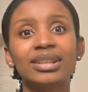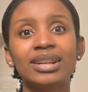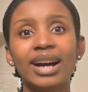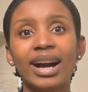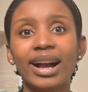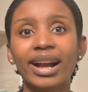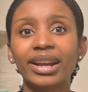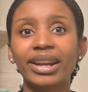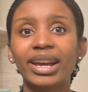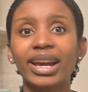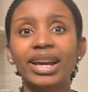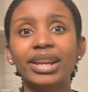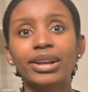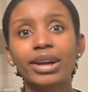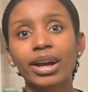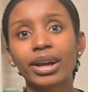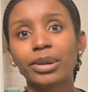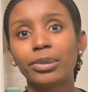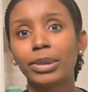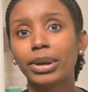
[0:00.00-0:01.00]
I can add
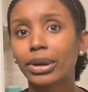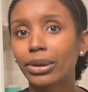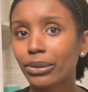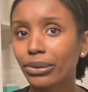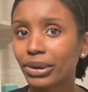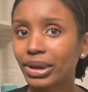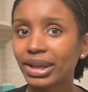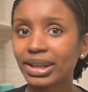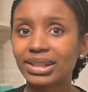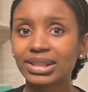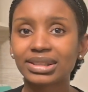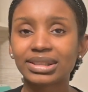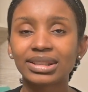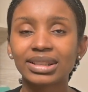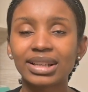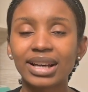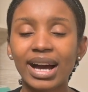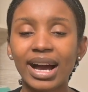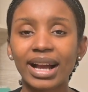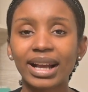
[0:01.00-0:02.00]
documentaries
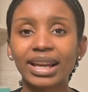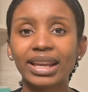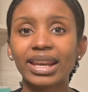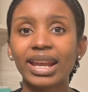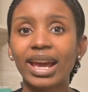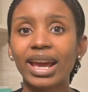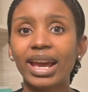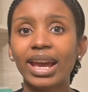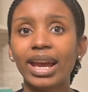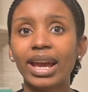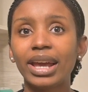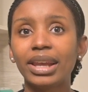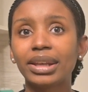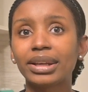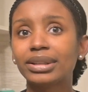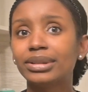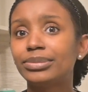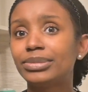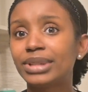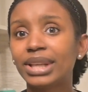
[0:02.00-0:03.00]
I can
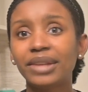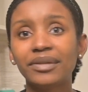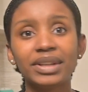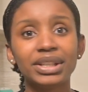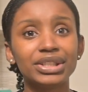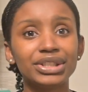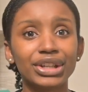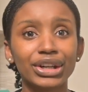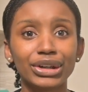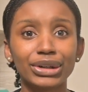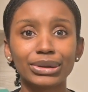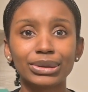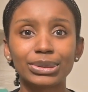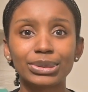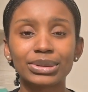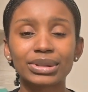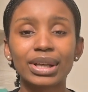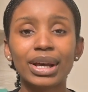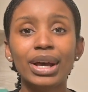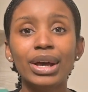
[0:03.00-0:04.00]
add TV
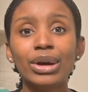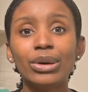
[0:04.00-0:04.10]
shows,